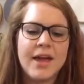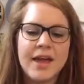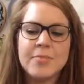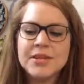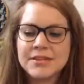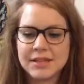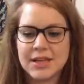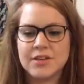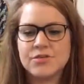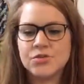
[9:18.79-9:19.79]

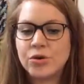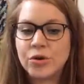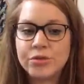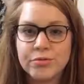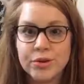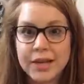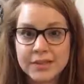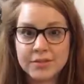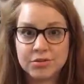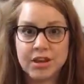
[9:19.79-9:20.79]
aimlessly scroll through
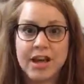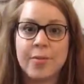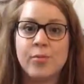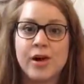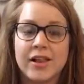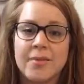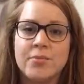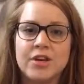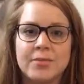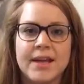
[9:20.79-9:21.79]
Instagram while
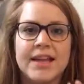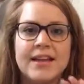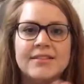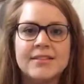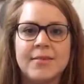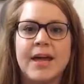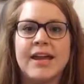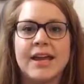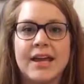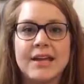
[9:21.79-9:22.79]
I'm putting my kids to bed
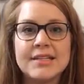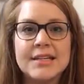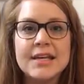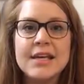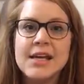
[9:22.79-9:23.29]
at night,